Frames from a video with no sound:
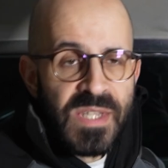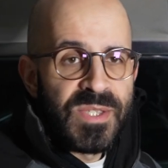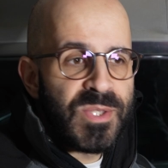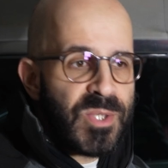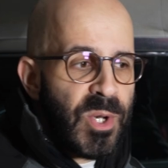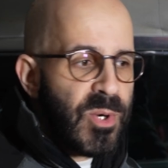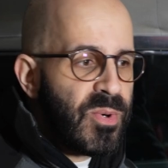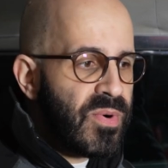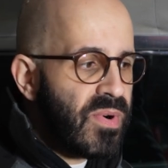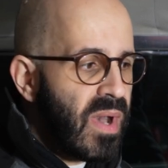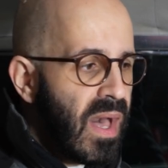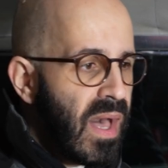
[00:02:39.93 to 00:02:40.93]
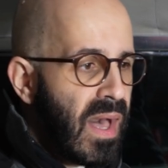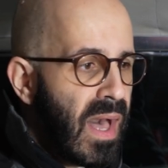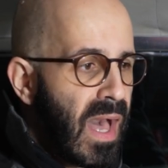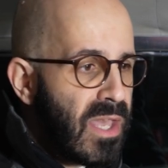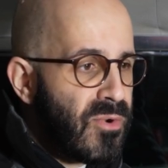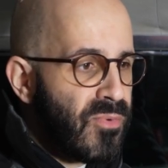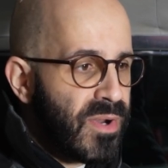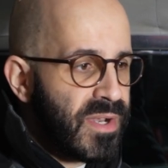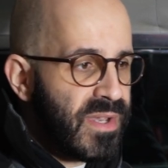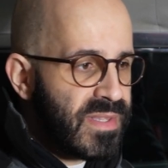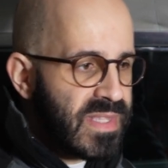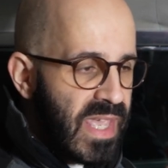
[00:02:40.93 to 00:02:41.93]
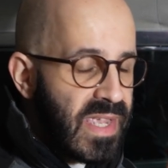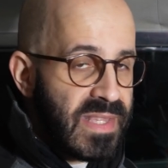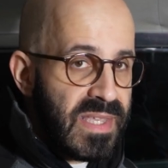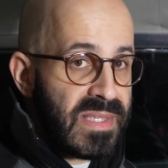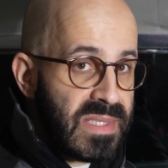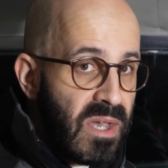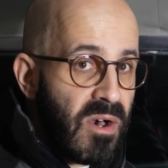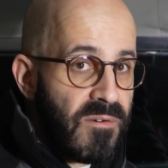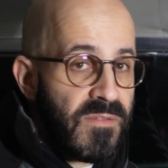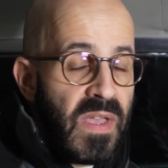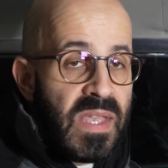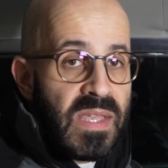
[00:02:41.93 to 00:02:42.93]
So I want to take this off,